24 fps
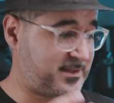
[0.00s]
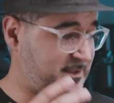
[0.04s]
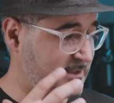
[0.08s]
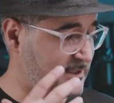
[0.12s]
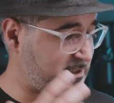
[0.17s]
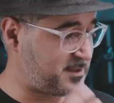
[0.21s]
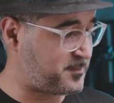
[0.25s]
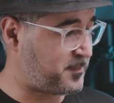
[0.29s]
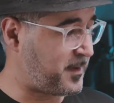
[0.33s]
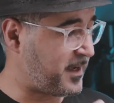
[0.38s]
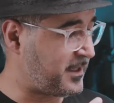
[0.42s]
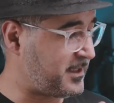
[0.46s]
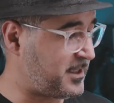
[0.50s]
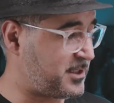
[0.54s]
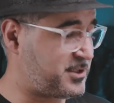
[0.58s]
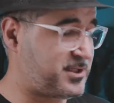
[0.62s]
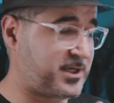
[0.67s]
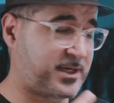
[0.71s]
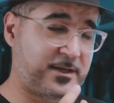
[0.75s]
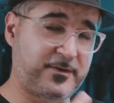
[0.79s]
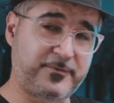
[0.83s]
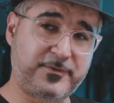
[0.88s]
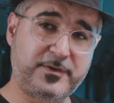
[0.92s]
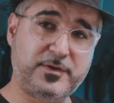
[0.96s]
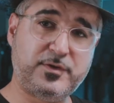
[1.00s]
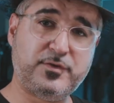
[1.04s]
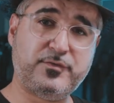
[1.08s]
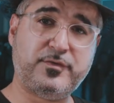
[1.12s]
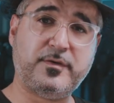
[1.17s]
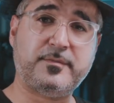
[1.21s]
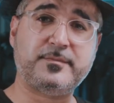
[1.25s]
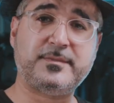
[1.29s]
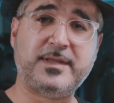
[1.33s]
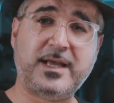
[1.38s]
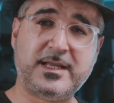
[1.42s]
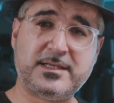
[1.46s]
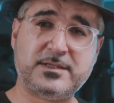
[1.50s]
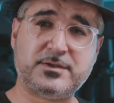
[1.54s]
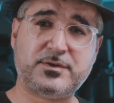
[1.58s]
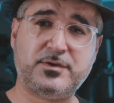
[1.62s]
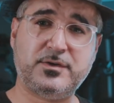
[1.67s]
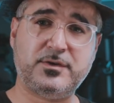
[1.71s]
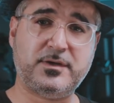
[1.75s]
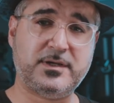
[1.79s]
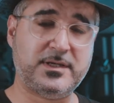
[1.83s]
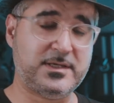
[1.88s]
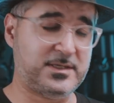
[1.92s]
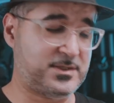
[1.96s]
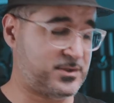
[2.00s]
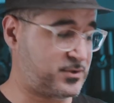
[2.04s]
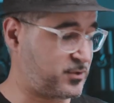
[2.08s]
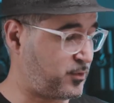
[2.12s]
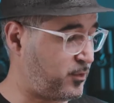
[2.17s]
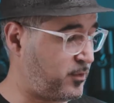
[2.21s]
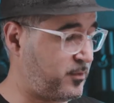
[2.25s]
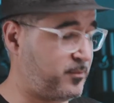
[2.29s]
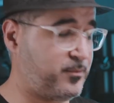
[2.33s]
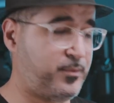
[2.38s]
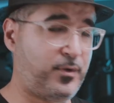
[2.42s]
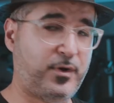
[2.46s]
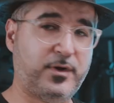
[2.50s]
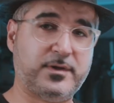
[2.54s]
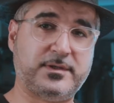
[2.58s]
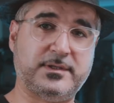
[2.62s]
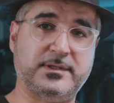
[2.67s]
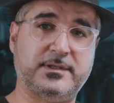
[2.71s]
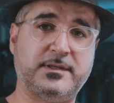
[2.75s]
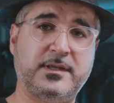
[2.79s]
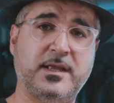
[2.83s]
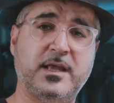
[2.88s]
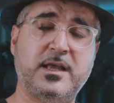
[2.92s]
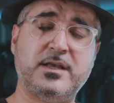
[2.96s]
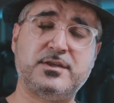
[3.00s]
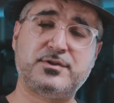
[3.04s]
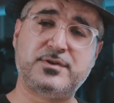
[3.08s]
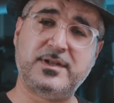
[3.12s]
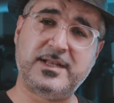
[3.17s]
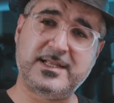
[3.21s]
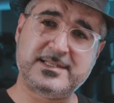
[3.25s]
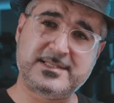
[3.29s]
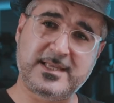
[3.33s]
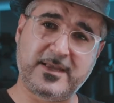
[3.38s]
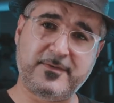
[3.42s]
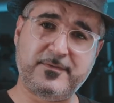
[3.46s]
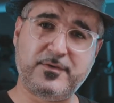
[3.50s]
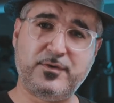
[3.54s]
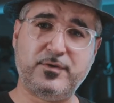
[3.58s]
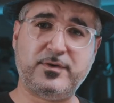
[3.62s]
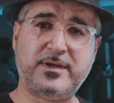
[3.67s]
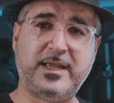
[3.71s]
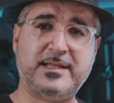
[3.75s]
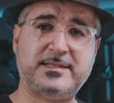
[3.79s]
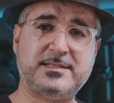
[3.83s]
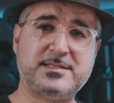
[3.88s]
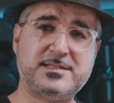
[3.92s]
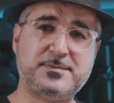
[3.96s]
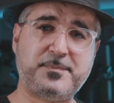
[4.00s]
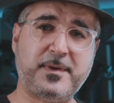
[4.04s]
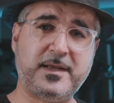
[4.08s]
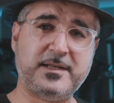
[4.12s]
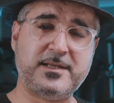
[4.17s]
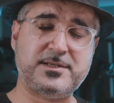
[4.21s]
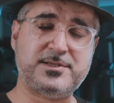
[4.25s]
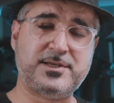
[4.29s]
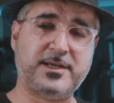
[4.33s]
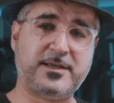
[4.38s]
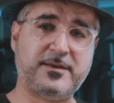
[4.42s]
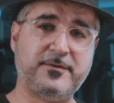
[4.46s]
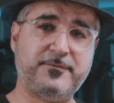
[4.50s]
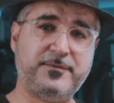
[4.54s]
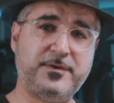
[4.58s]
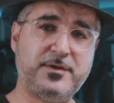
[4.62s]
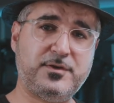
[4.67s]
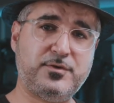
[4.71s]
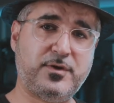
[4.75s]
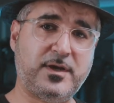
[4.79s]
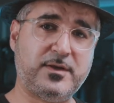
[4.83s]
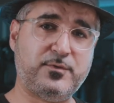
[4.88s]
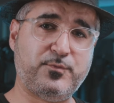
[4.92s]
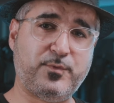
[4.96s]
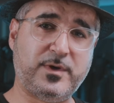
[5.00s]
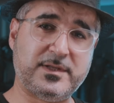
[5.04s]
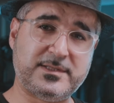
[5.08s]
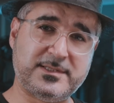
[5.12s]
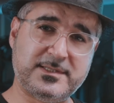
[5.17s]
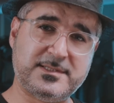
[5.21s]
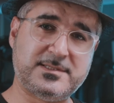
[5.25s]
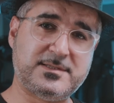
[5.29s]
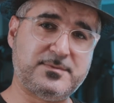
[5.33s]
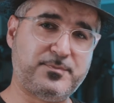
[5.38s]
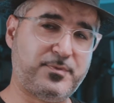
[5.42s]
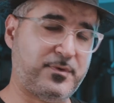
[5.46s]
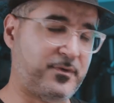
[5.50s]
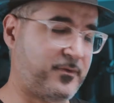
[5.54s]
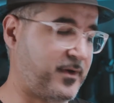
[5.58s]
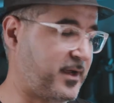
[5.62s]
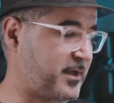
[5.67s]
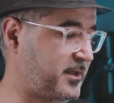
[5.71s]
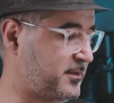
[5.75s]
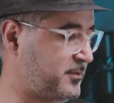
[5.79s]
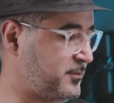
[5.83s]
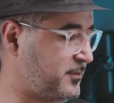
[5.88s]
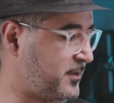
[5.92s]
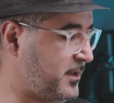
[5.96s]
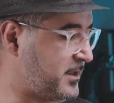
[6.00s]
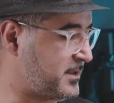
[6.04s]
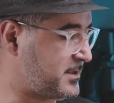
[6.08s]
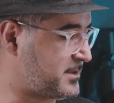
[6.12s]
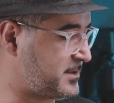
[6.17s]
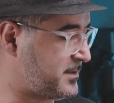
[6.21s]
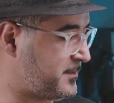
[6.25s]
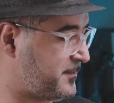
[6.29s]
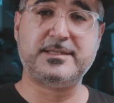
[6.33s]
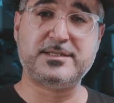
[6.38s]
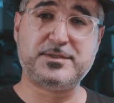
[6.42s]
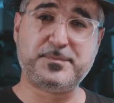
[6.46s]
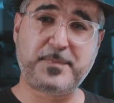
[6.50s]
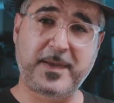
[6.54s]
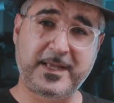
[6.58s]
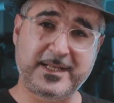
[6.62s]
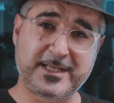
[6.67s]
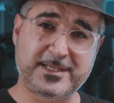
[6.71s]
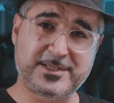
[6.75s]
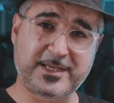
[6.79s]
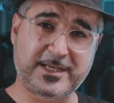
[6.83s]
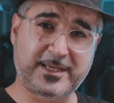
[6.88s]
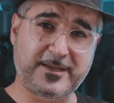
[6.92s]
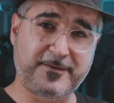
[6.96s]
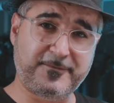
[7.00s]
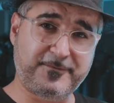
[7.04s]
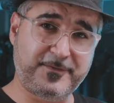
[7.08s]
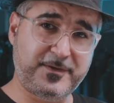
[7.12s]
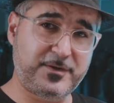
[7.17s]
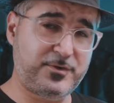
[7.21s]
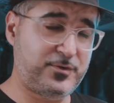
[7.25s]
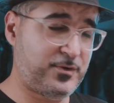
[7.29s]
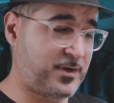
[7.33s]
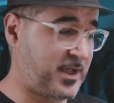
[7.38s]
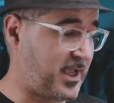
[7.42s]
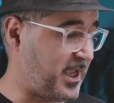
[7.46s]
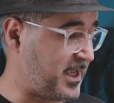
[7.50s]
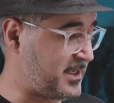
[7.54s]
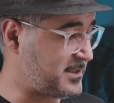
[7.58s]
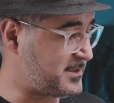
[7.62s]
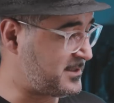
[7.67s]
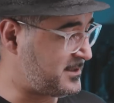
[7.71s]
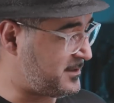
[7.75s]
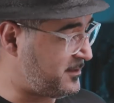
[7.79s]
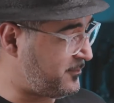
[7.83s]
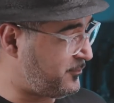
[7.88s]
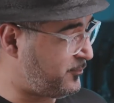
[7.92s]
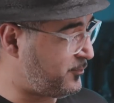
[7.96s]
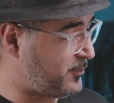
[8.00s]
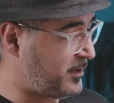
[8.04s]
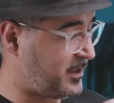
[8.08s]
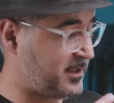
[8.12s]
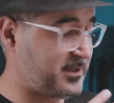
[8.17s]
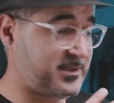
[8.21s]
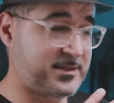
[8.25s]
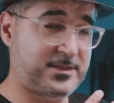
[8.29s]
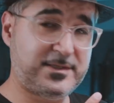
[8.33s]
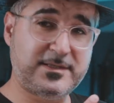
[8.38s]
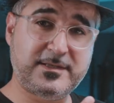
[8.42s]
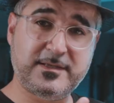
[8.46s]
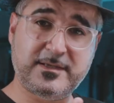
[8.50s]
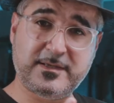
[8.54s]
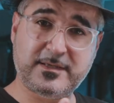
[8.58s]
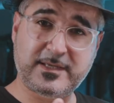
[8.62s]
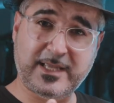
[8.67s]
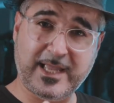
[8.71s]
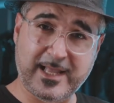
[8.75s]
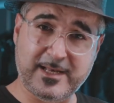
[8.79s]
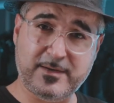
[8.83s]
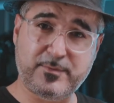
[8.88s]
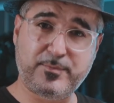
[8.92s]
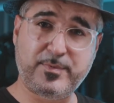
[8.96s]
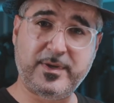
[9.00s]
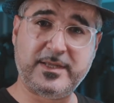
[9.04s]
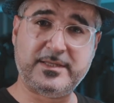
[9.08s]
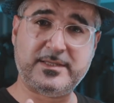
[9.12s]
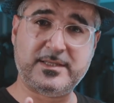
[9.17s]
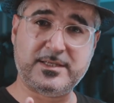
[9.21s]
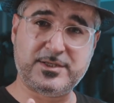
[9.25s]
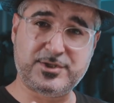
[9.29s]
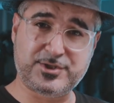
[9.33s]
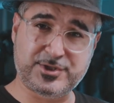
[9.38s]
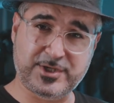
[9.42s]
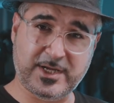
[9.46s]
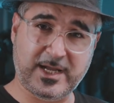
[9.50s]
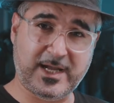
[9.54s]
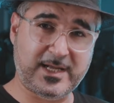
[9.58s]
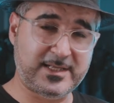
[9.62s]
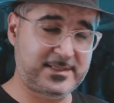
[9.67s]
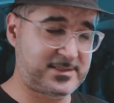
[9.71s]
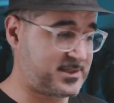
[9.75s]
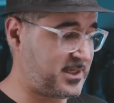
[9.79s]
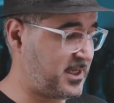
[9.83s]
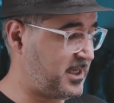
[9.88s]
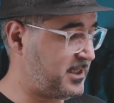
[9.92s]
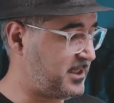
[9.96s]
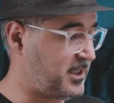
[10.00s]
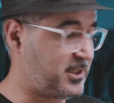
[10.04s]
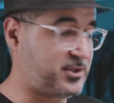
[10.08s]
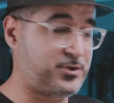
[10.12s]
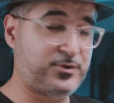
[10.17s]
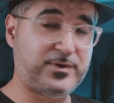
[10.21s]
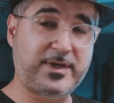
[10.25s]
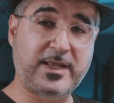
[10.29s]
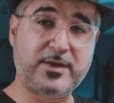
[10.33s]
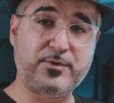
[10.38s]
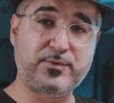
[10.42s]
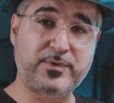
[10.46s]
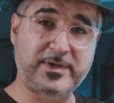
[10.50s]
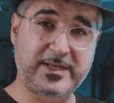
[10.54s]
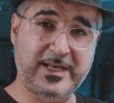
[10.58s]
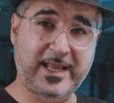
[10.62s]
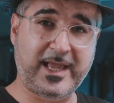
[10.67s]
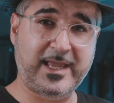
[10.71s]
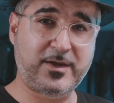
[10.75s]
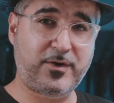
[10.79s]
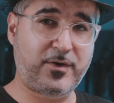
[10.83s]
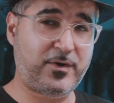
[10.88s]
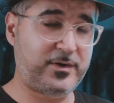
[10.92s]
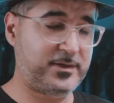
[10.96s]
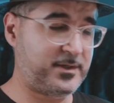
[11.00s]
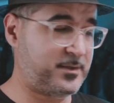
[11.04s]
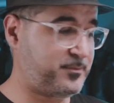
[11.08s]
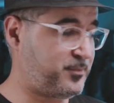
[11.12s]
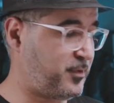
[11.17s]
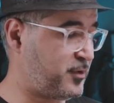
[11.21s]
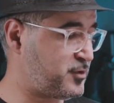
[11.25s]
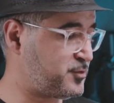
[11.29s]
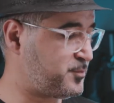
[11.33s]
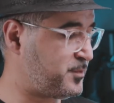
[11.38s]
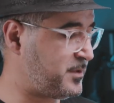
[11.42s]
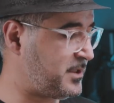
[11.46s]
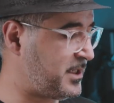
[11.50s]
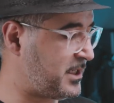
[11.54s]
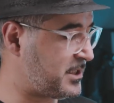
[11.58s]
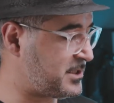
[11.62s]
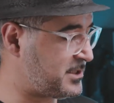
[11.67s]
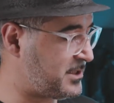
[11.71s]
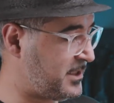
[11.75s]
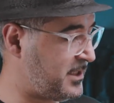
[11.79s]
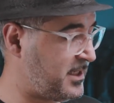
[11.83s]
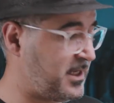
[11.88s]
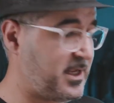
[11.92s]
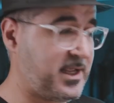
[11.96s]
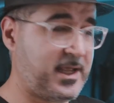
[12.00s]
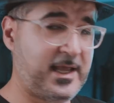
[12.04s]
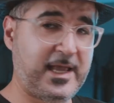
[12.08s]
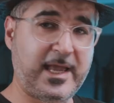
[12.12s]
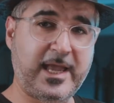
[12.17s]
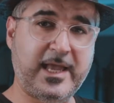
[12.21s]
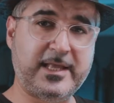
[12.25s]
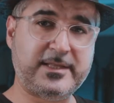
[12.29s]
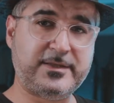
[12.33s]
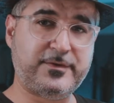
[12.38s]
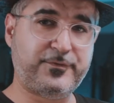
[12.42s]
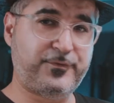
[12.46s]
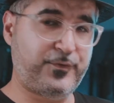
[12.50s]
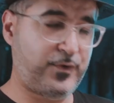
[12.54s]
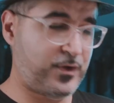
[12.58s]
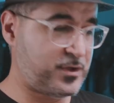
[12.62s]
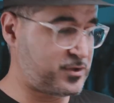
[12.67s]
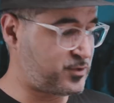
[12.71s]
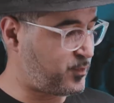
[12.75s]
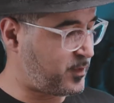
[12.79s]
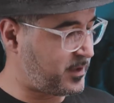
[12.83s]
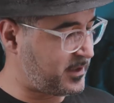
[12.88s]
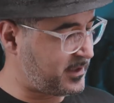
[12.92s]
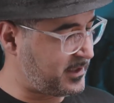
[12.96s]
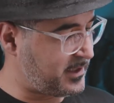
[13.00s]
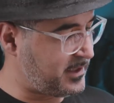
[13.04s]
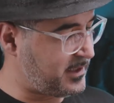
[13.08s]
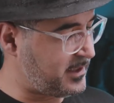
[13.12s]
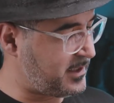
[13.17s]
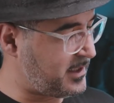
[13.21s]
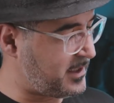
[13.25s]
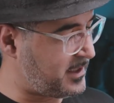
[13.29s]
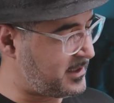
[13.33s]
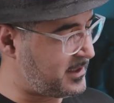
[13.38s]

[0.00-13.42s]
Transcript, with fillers: this Spyder Checkr video from Datacolor is so important. So let's have a look at the Spyder Checkr video and what it's providing to us. The Spyder Checkr video has different calibrated charts that you can rely on in post-production. And the first one here